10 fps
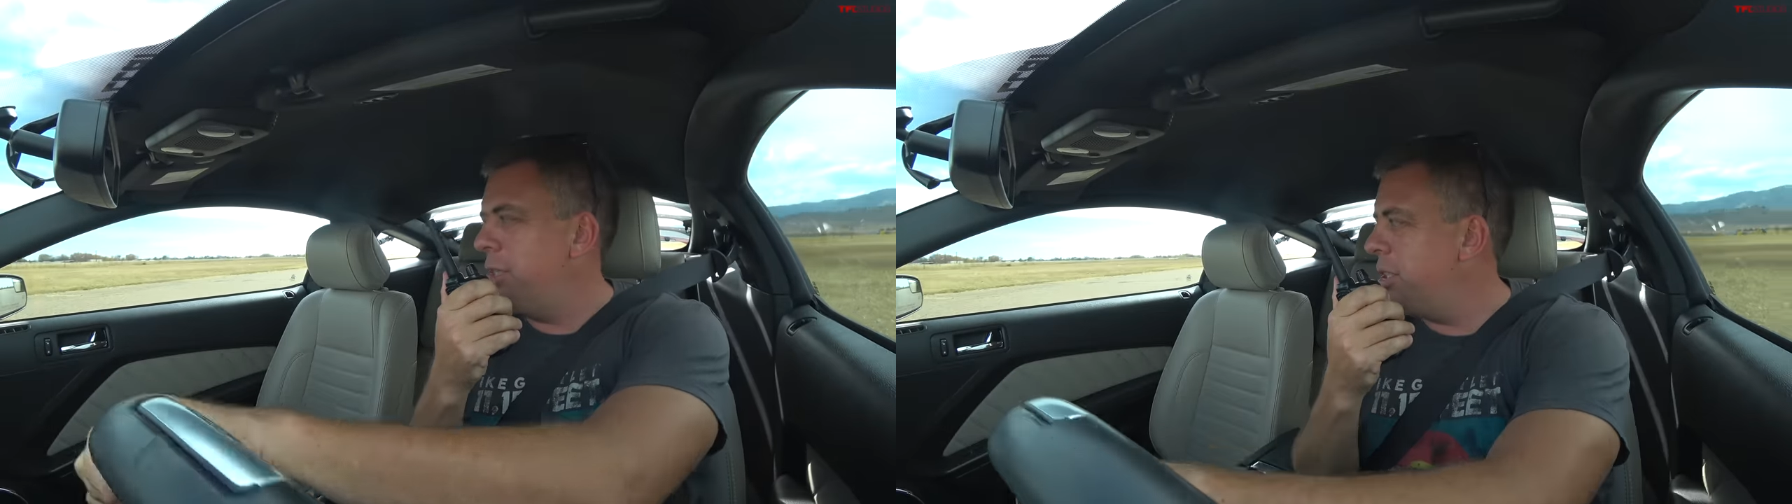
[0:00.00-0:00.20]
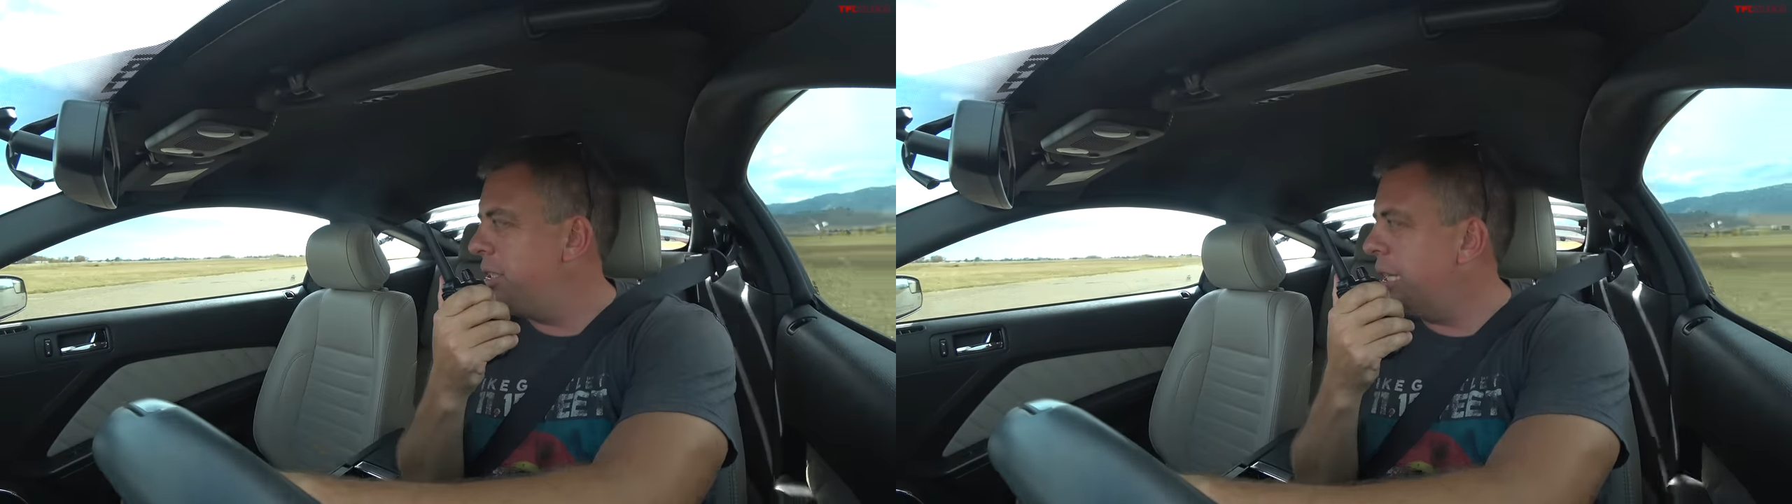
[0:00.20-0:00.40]

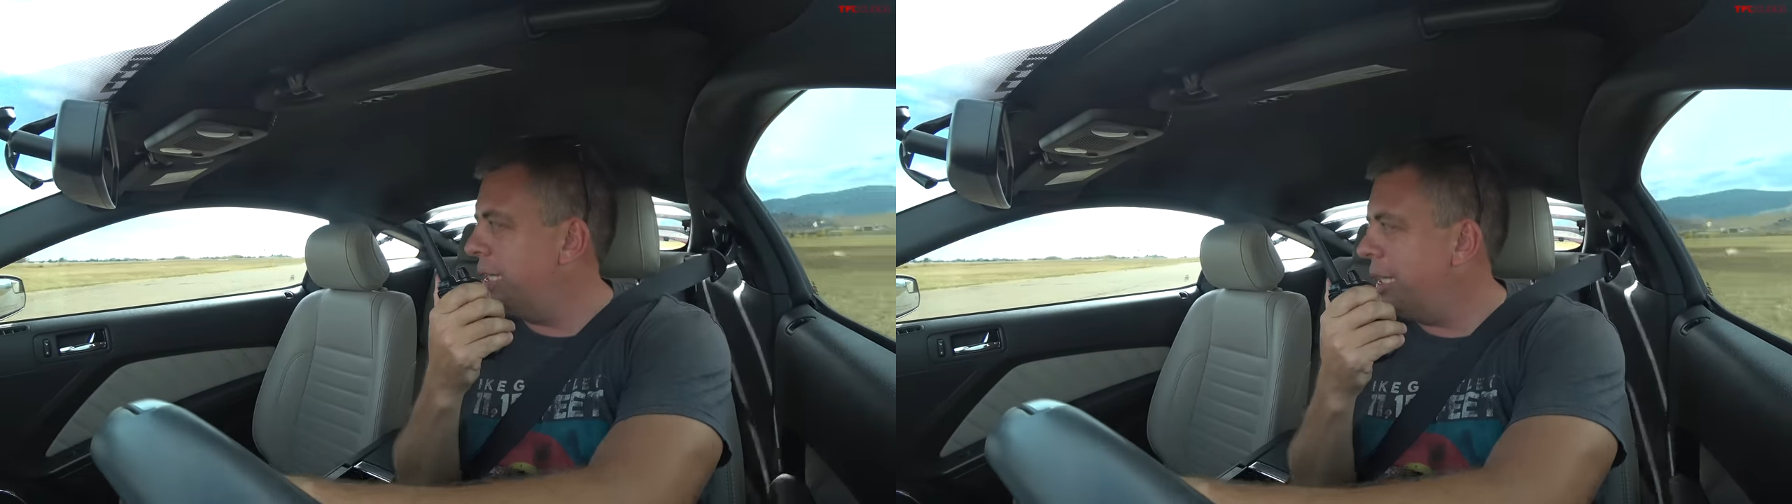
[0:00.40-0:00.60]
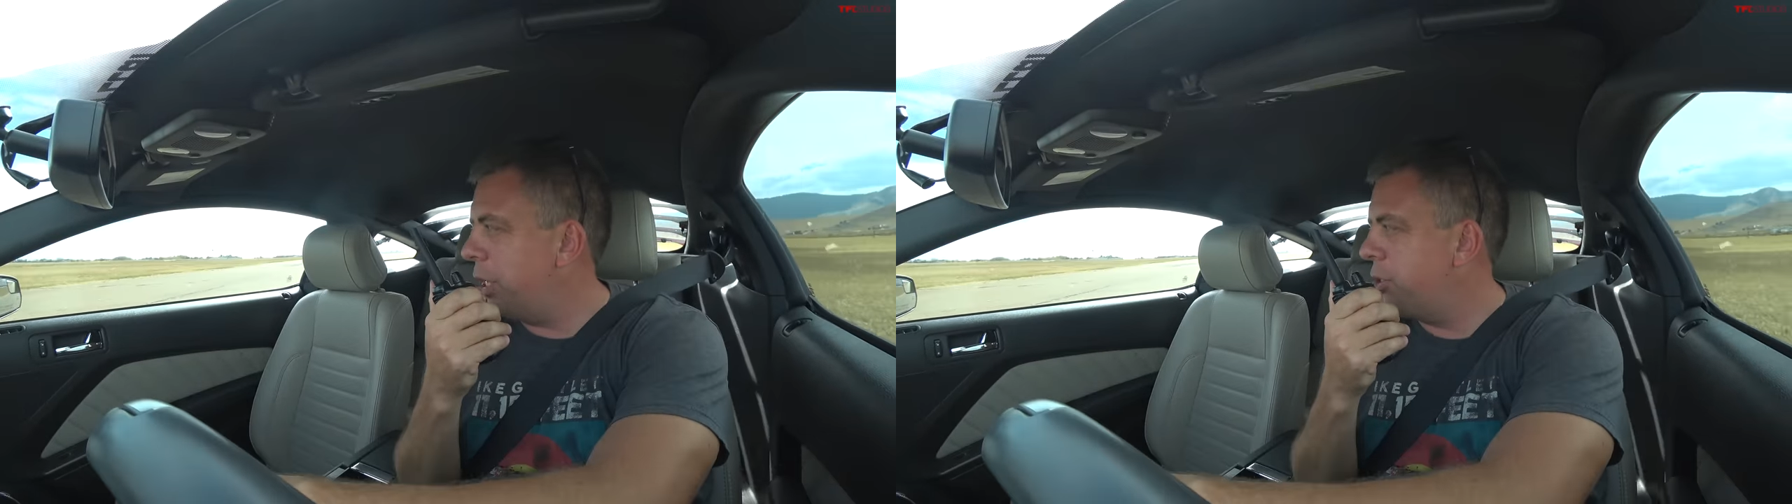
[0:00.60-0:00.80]
and just
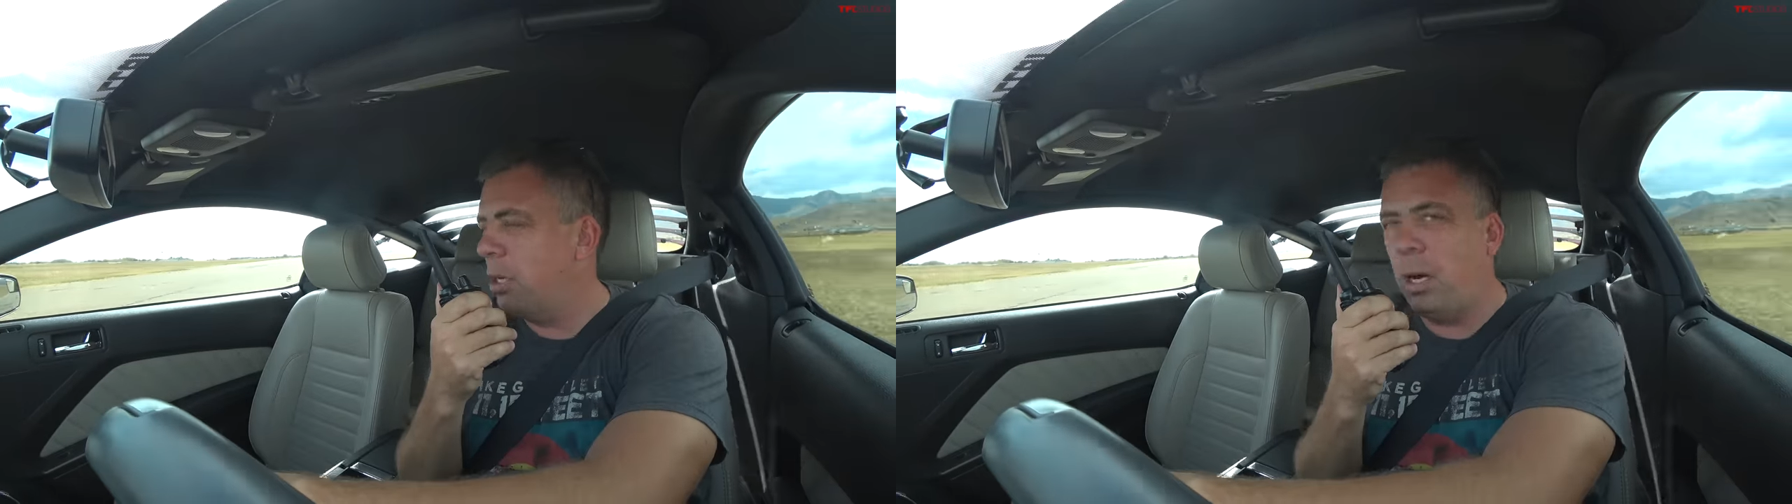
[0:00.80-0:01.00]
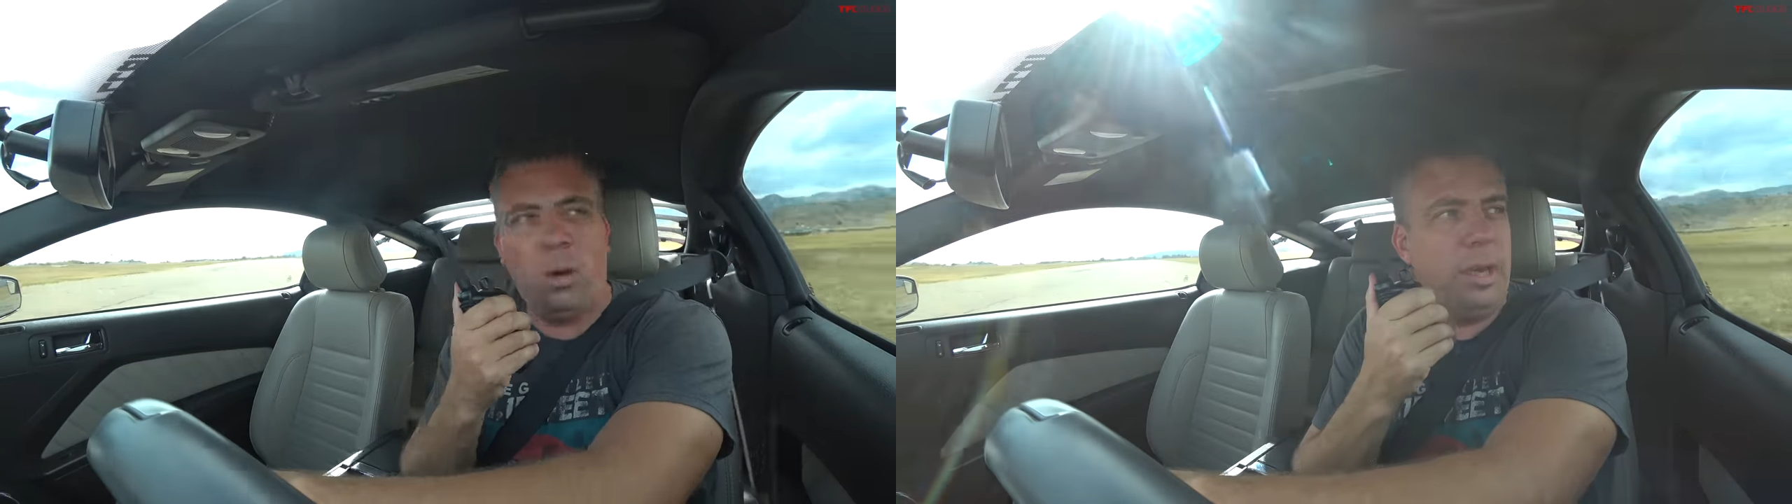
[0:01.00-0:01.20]
kind of gets
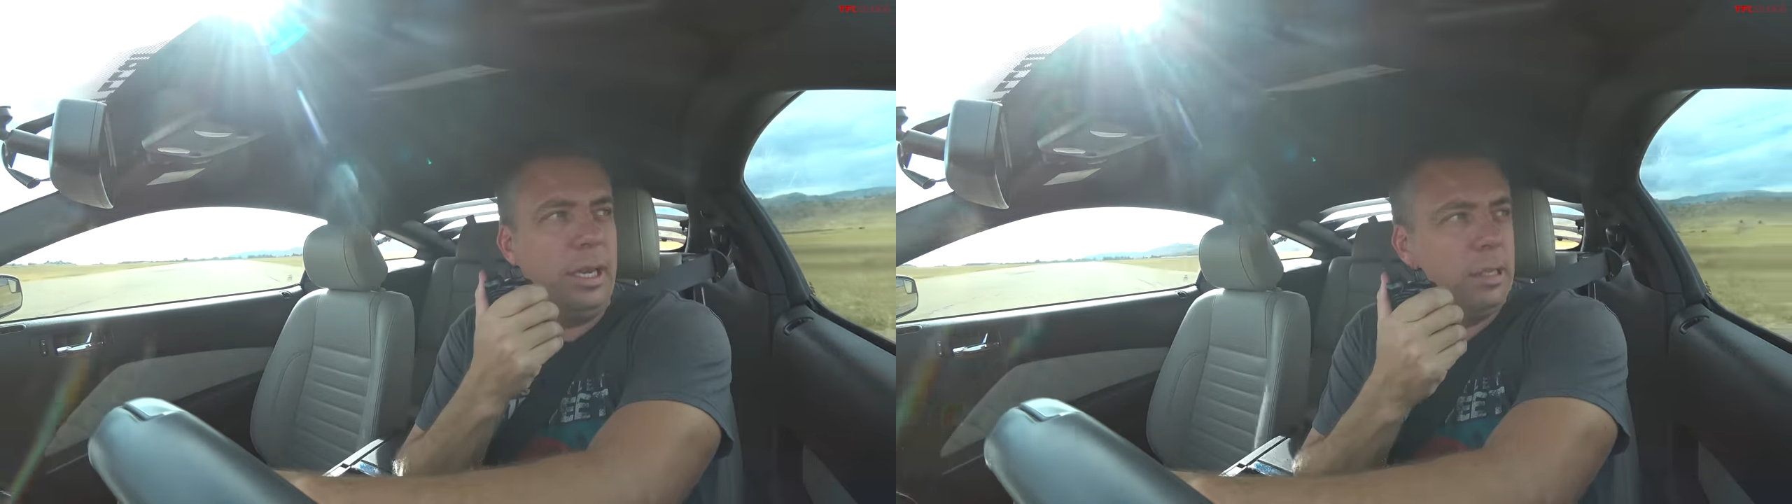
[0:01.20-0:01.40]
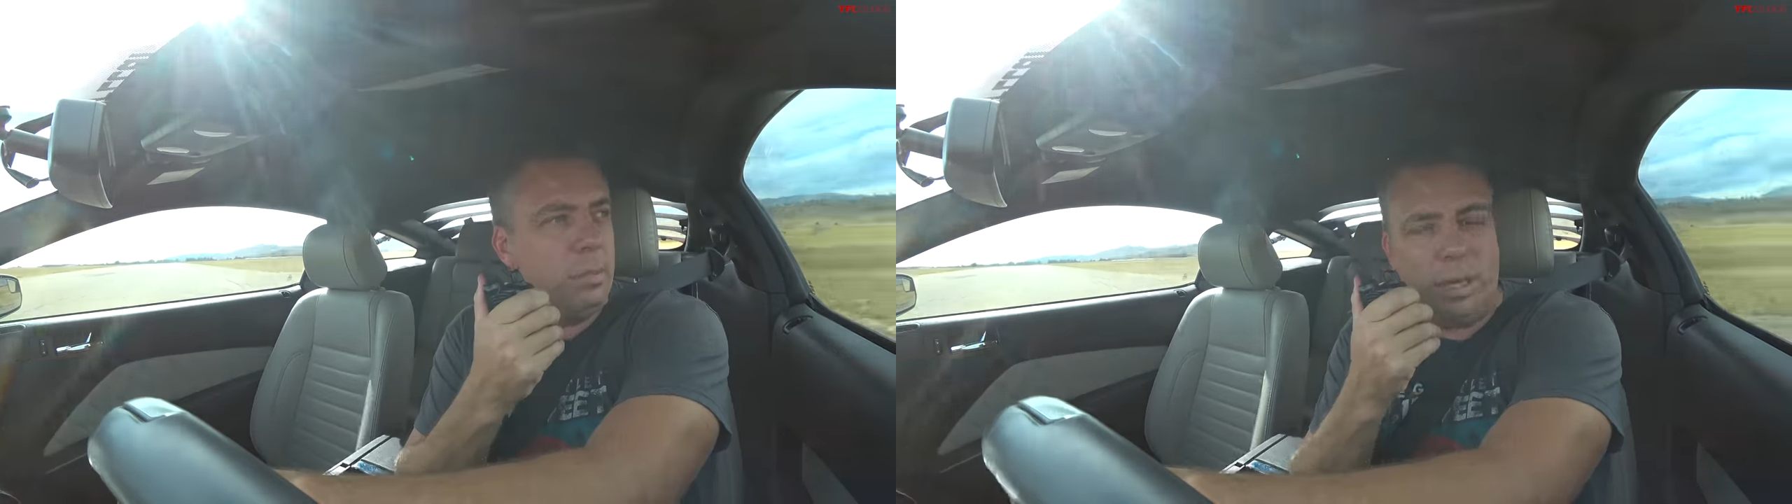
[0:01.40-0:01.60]

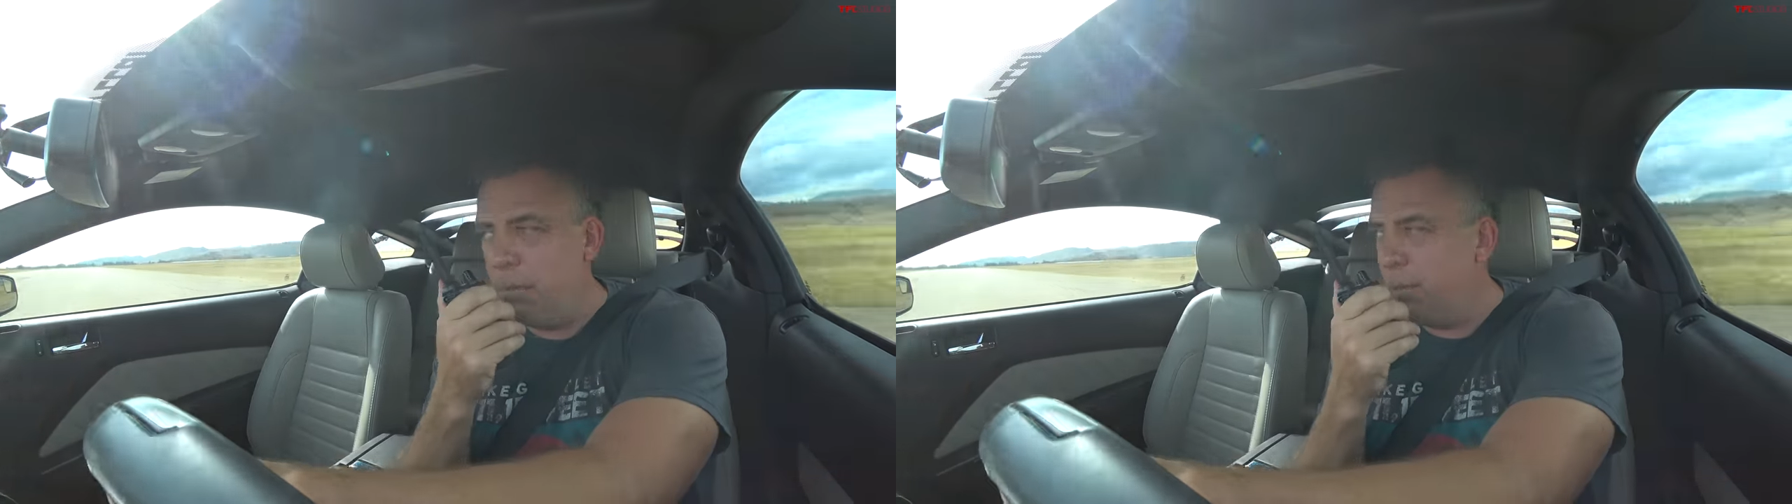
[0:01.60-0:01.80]
going, it's pretty